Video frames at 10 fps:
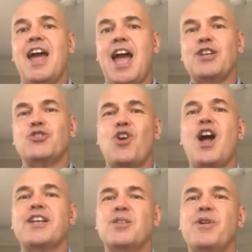and
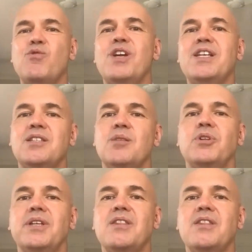trying to be reasonable in